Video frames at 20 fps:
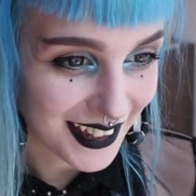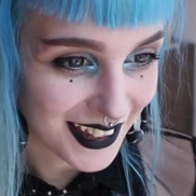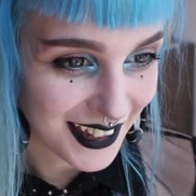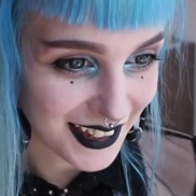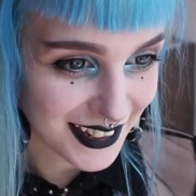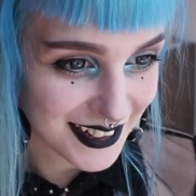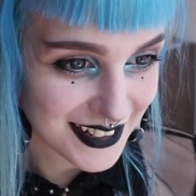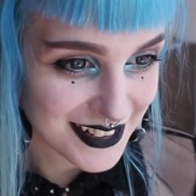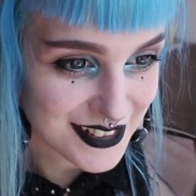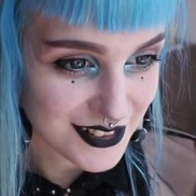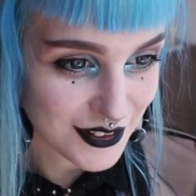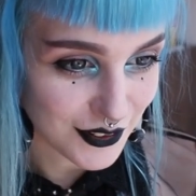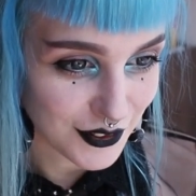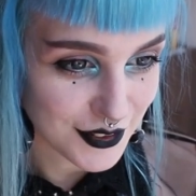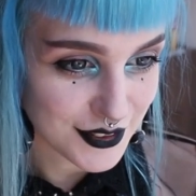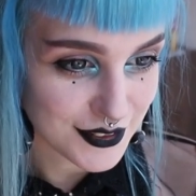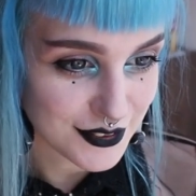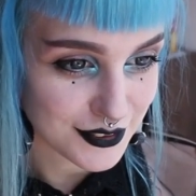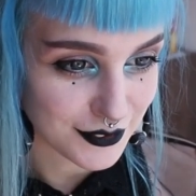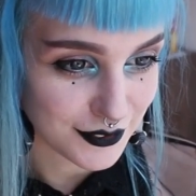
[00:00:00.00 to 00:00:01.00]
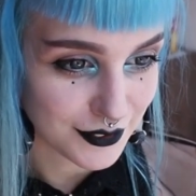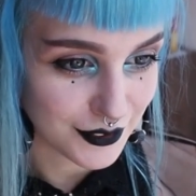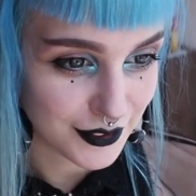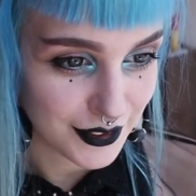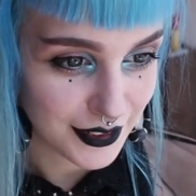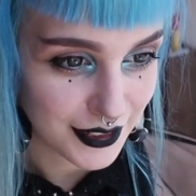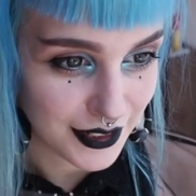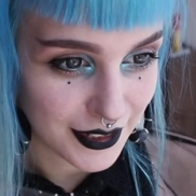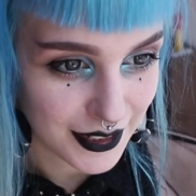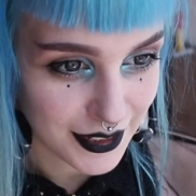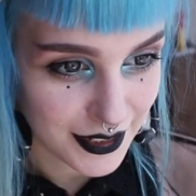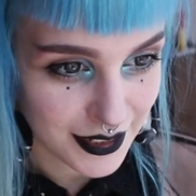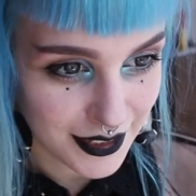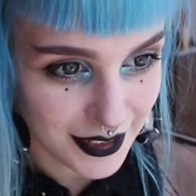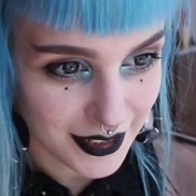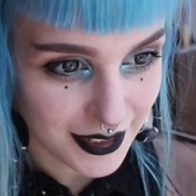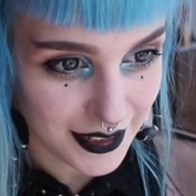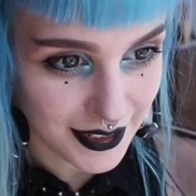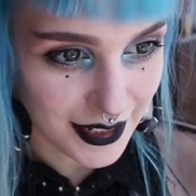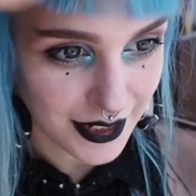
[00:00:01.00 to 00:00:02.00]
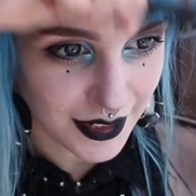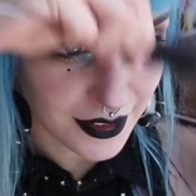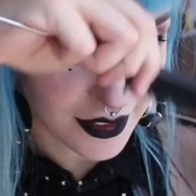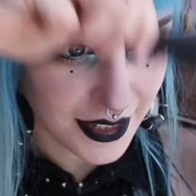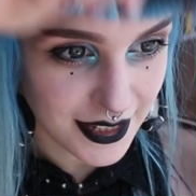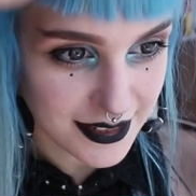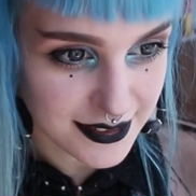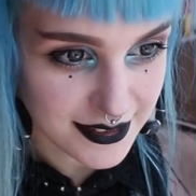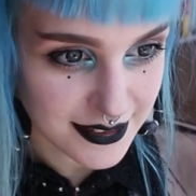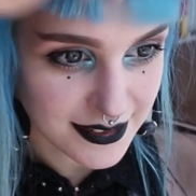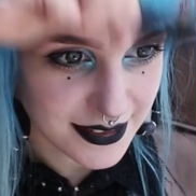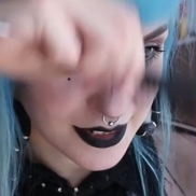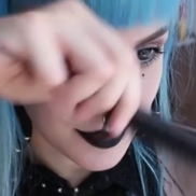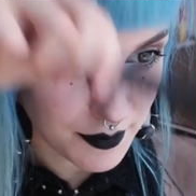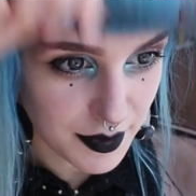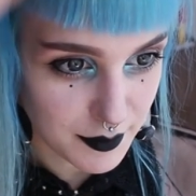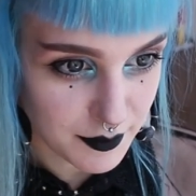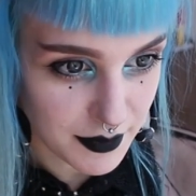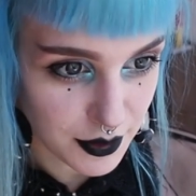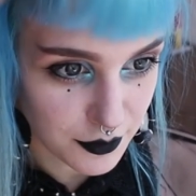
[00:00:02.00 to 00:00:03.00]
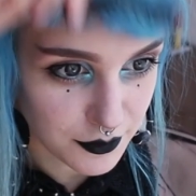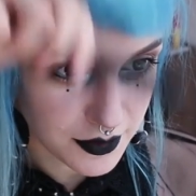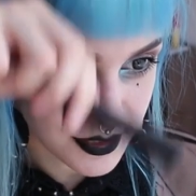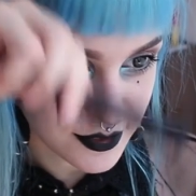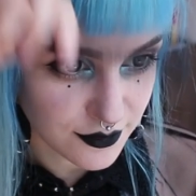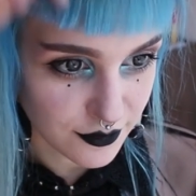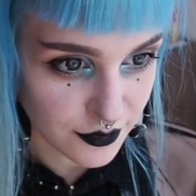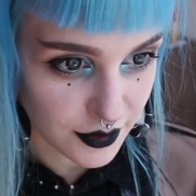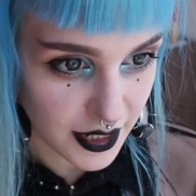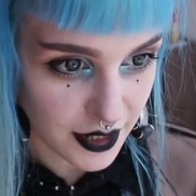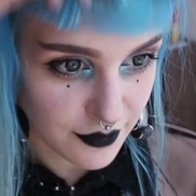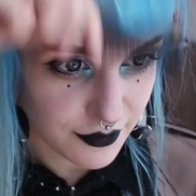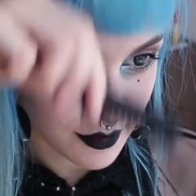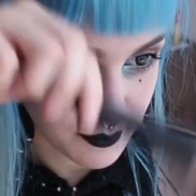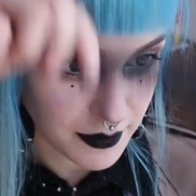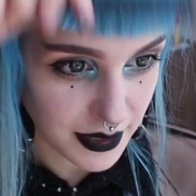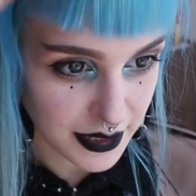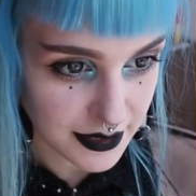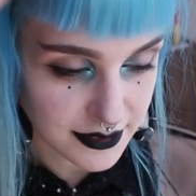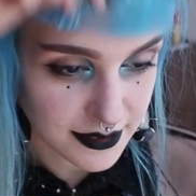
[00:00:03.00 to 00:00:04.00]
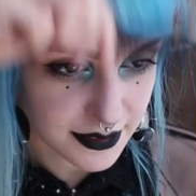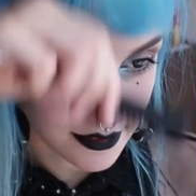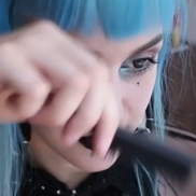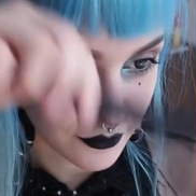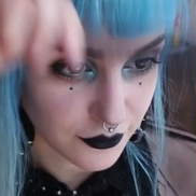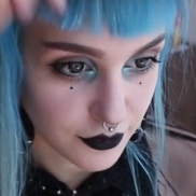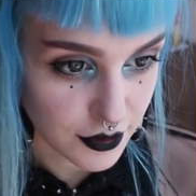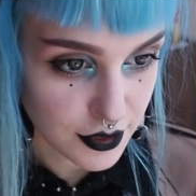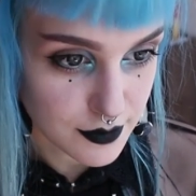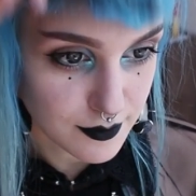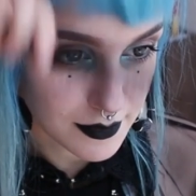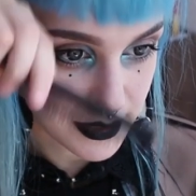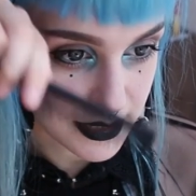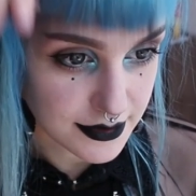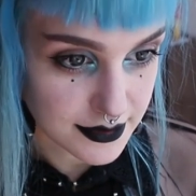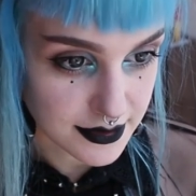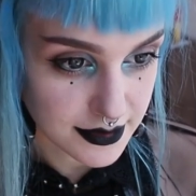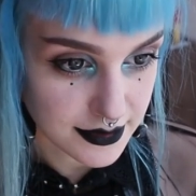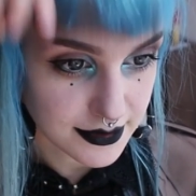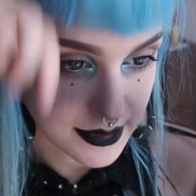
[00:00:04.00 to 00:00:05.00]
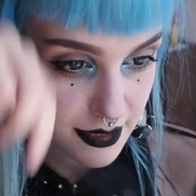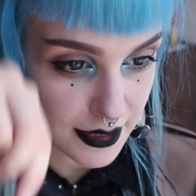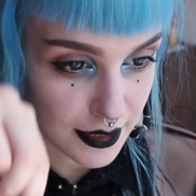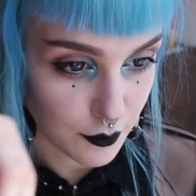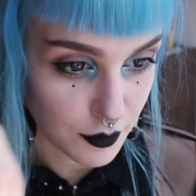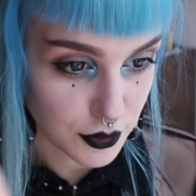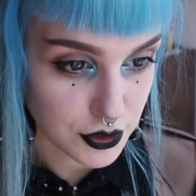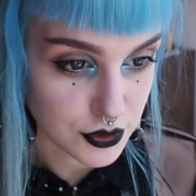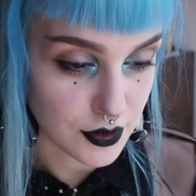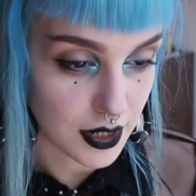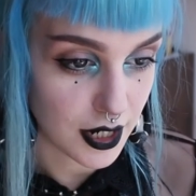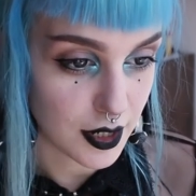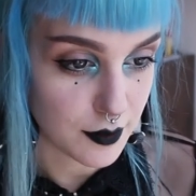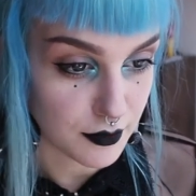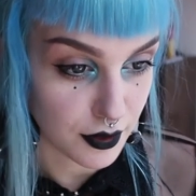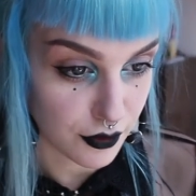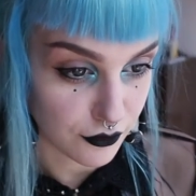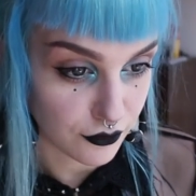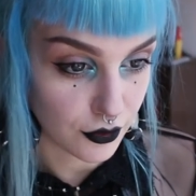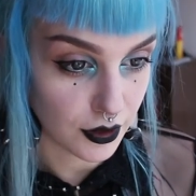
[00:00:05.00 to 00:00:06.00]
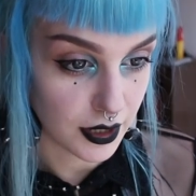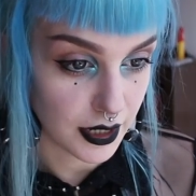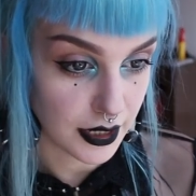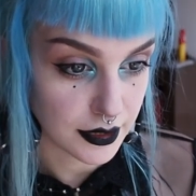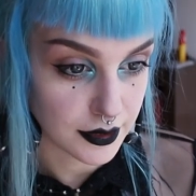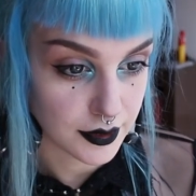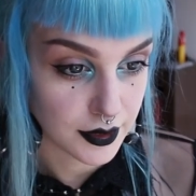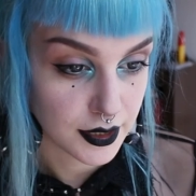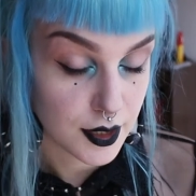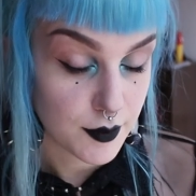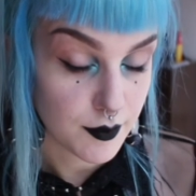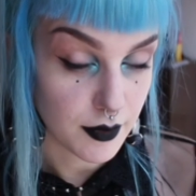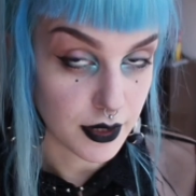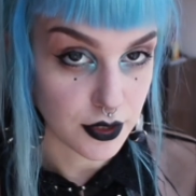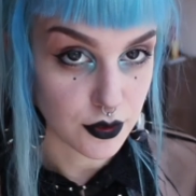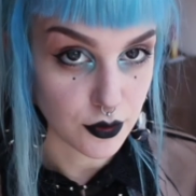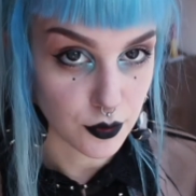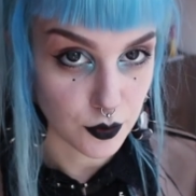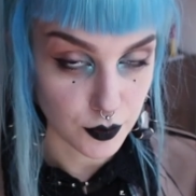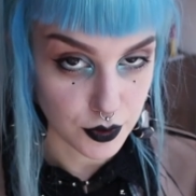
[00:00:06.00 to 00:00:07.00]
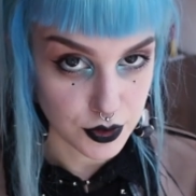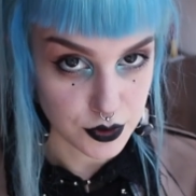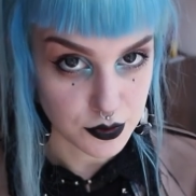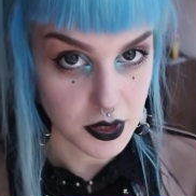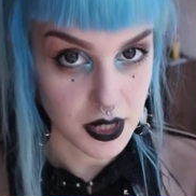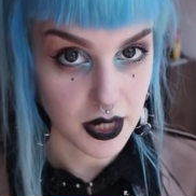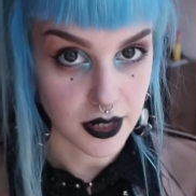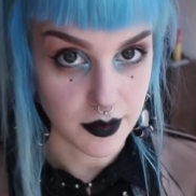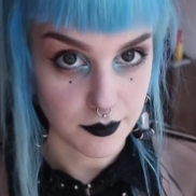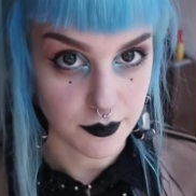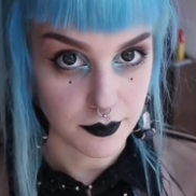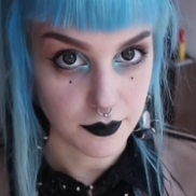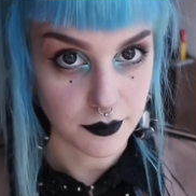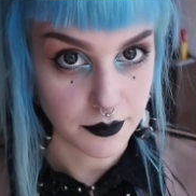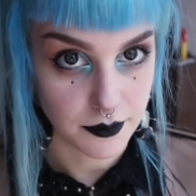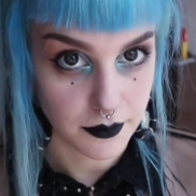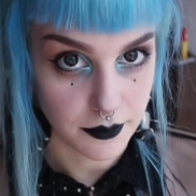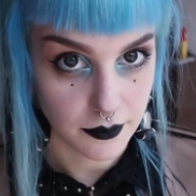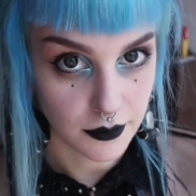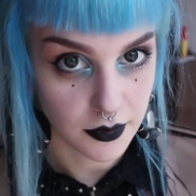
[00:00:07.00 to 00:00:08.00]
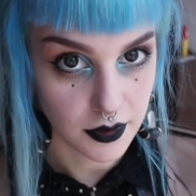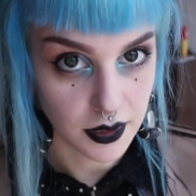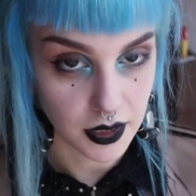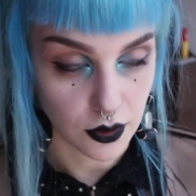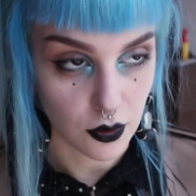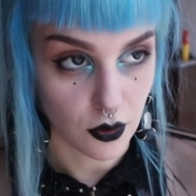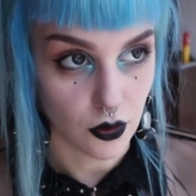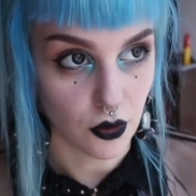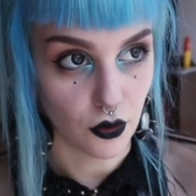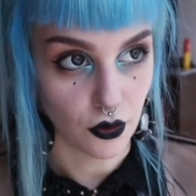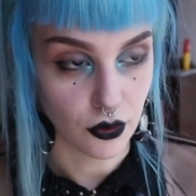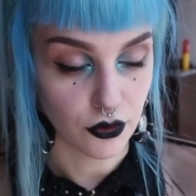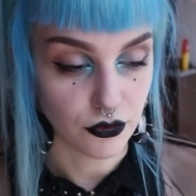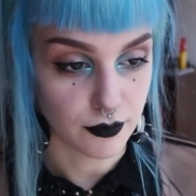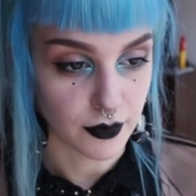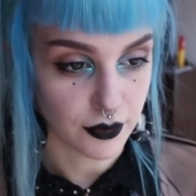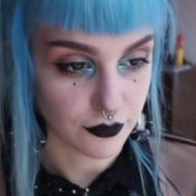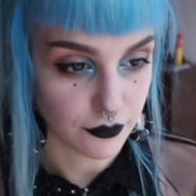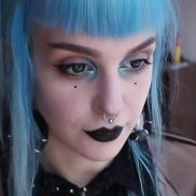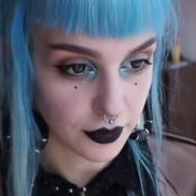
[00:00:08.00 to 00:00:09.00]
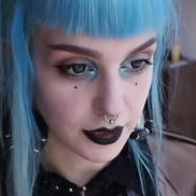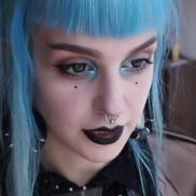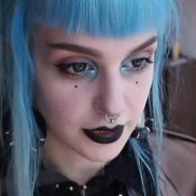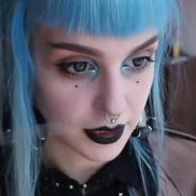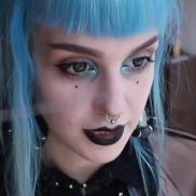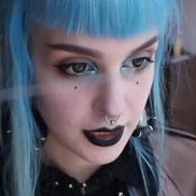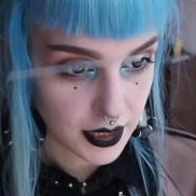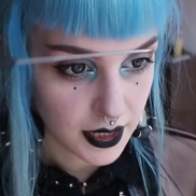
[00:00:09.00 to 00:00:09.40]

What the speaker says: And also, like as I said, my main reason for having bangs in the first place is that I want to hide my forehead, but I don't want to hide like all of my forehead.